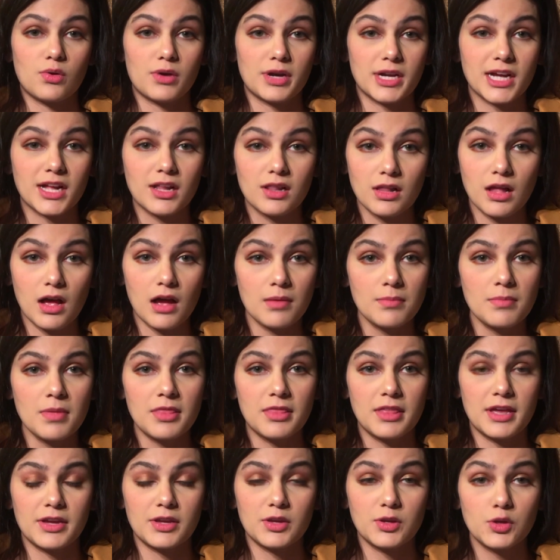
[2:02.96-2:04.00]
or a club
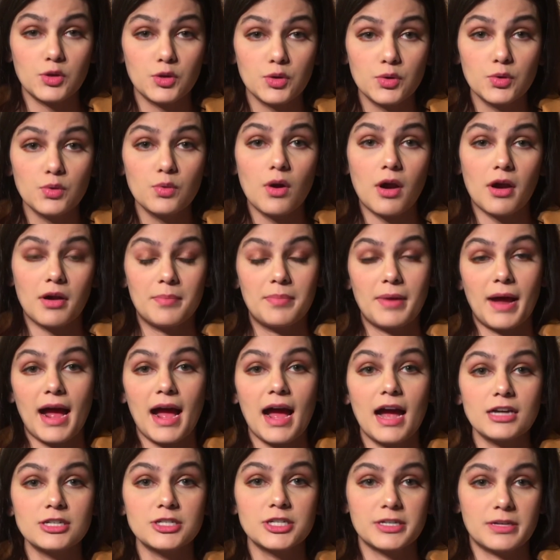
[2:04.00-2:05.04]
that you are
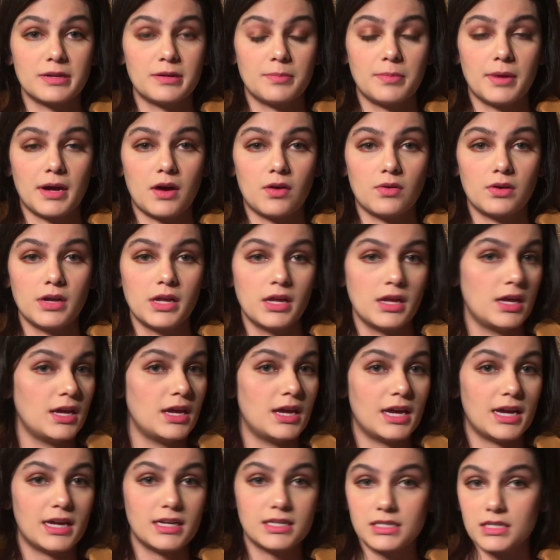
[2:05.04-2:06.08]
passionate about.
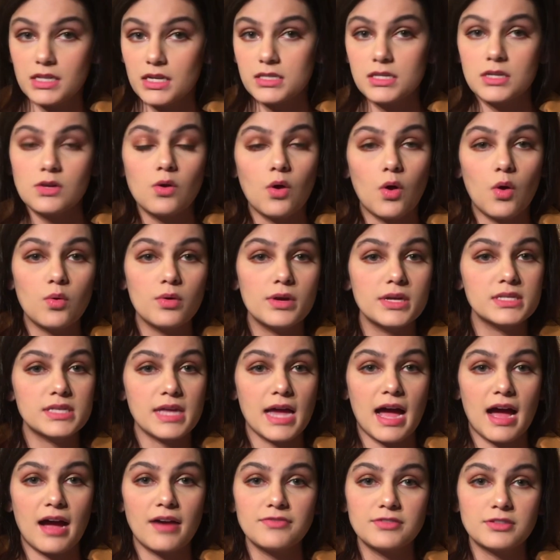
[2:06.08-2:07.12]
It doesn't always
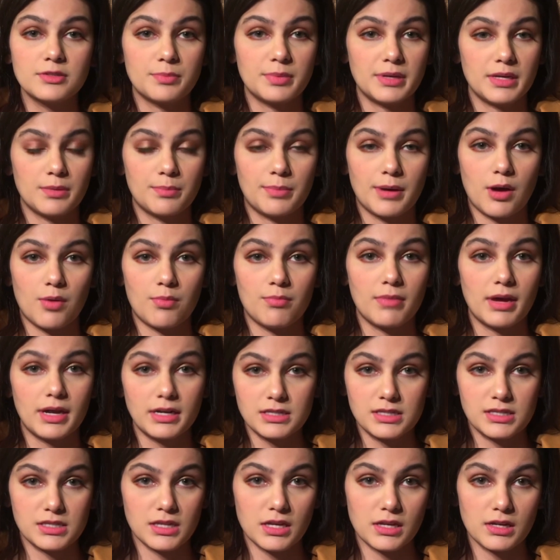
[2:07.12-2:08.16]
have to be about
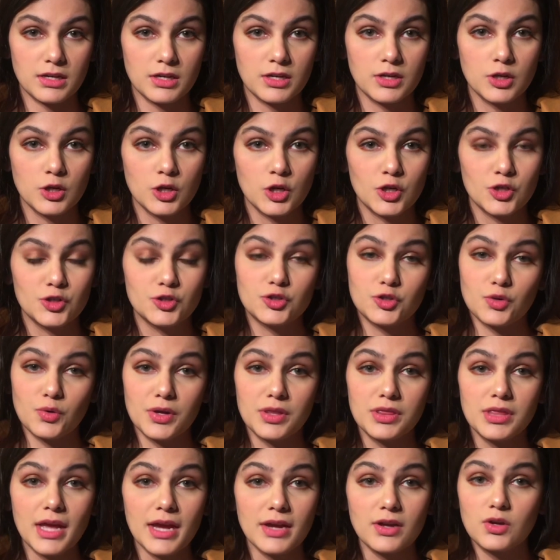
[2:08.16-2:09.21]
medicine.
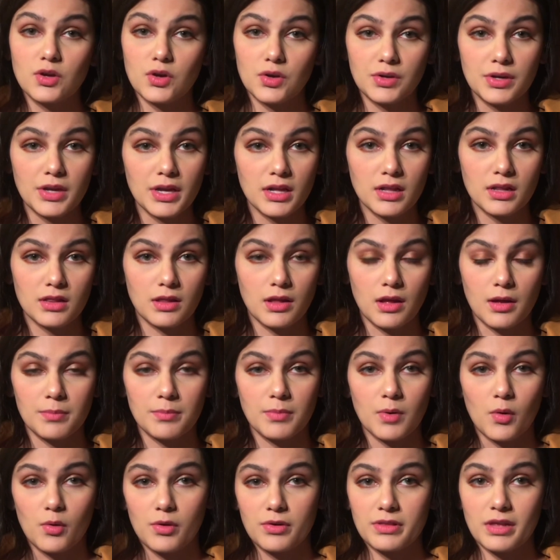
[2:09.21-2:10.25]
Join that cooking club
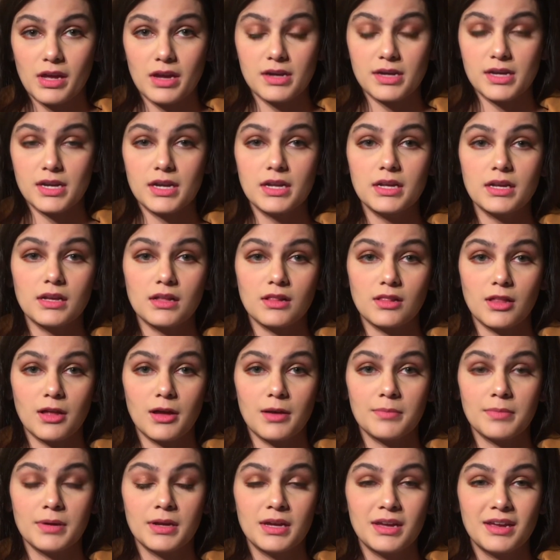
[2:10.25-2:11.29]
or that knitting
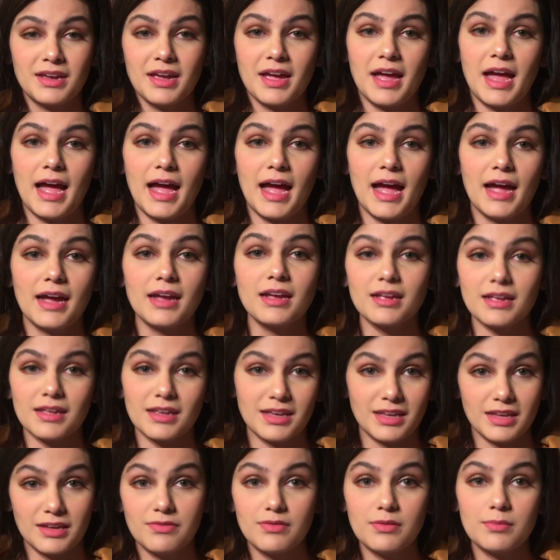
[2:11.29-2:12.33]
club. Heck,
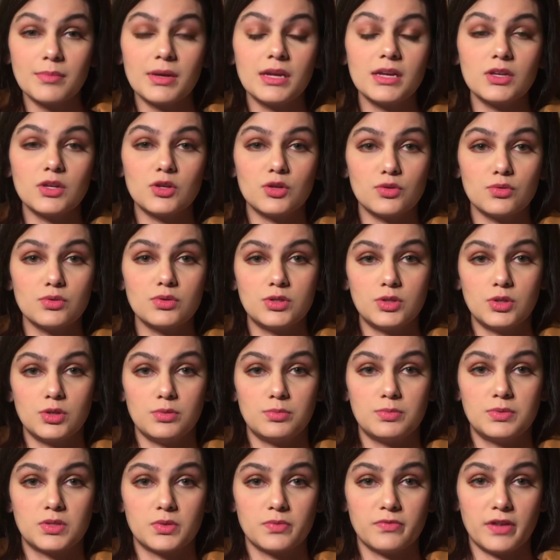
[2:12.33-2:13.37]
even make
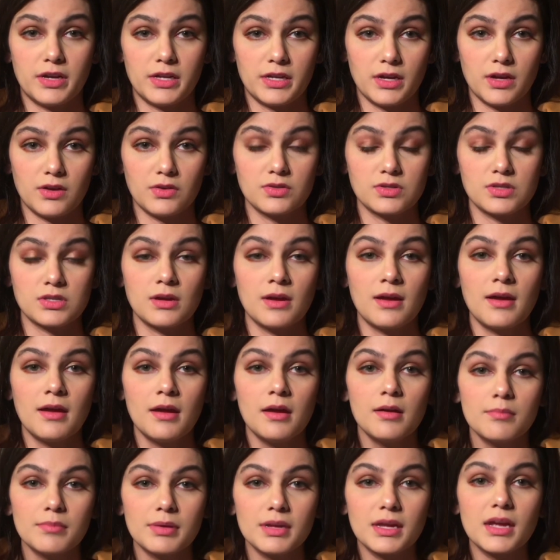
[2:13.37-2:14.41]
YouTube videos.
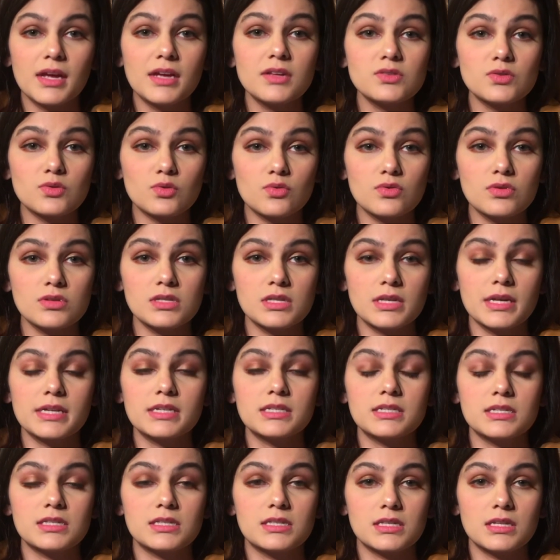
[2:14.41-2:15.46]
PA schools like
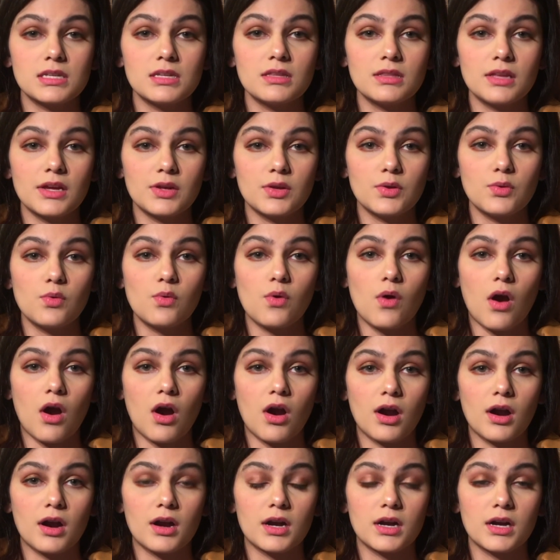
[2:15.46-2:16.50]
to see that you
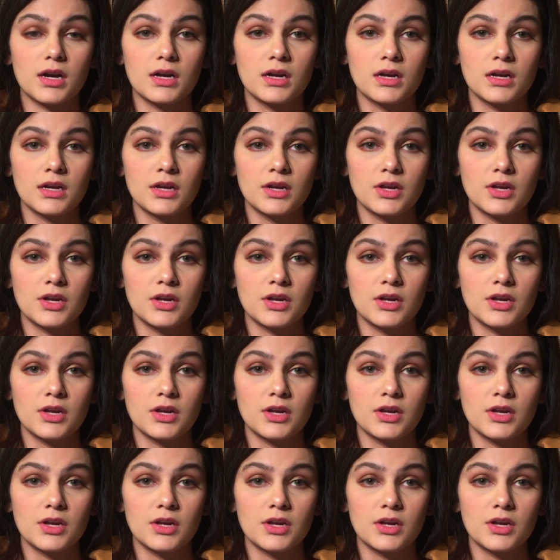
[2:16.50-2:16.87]
are